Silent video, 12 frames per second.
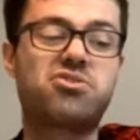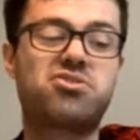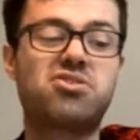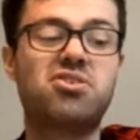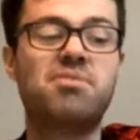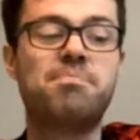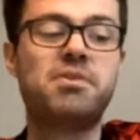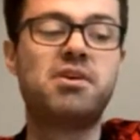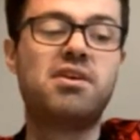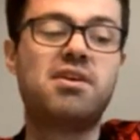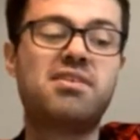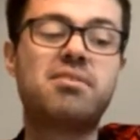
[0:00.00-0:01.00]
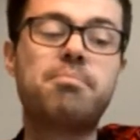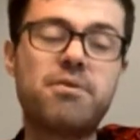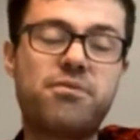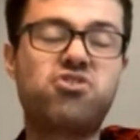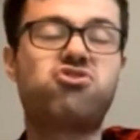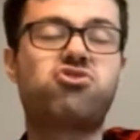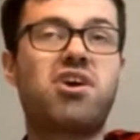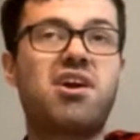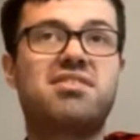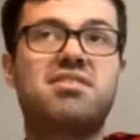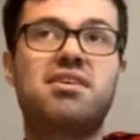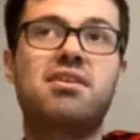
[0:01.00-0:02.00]
So it's a bit
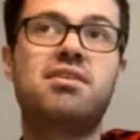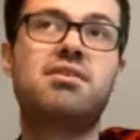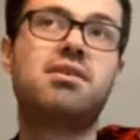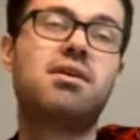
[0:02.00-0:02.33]
frustrating,